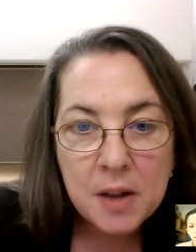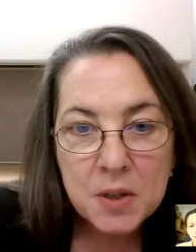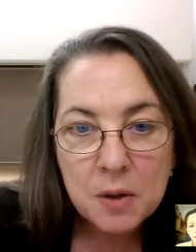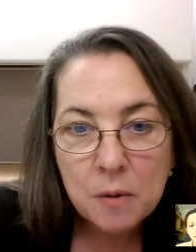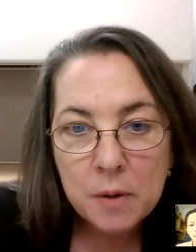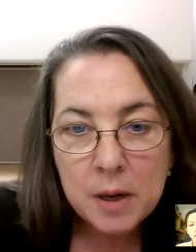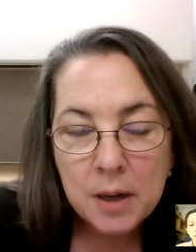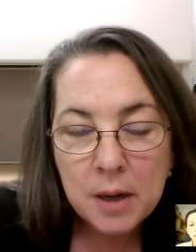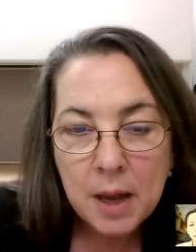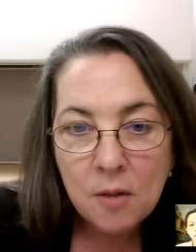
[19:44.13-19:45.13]
So
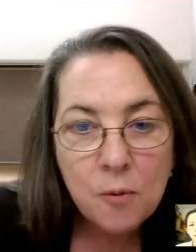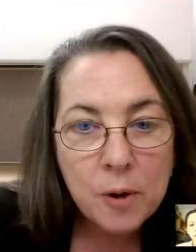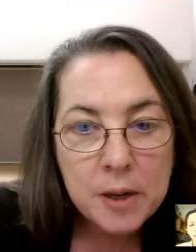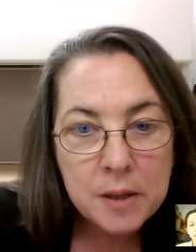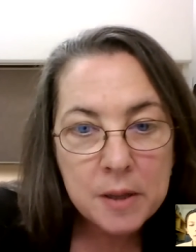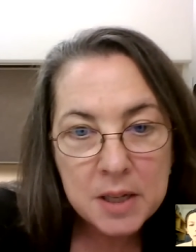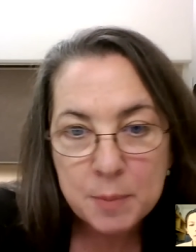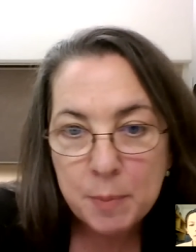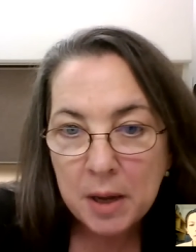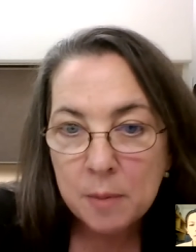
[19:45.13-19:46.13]
in California, the
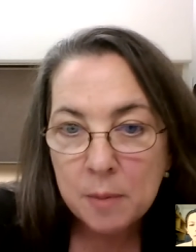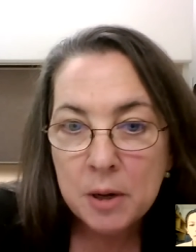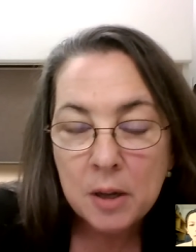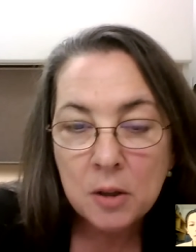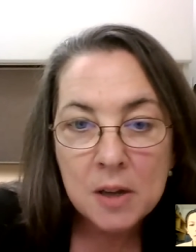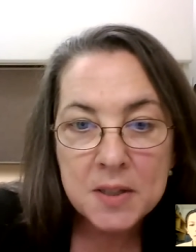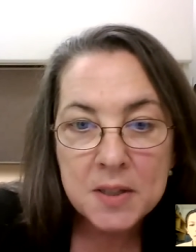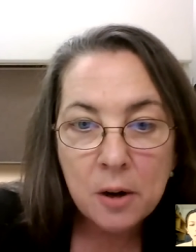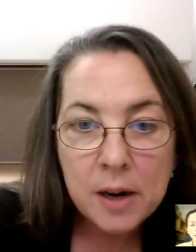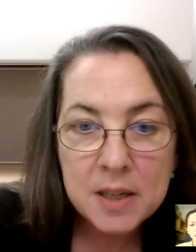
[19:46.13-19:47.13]
East Bay Community Law
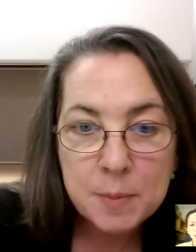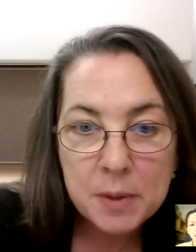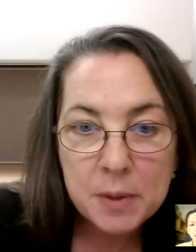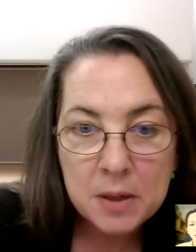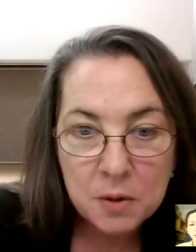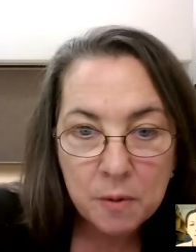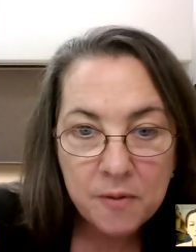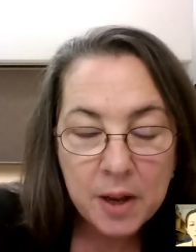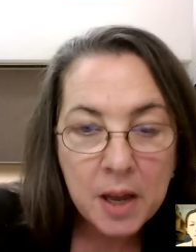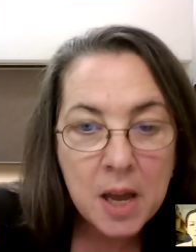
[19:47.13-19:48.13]
Center has been
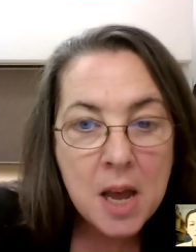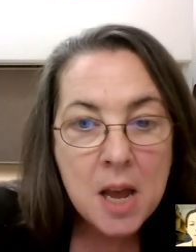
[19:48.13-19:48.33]
terrific.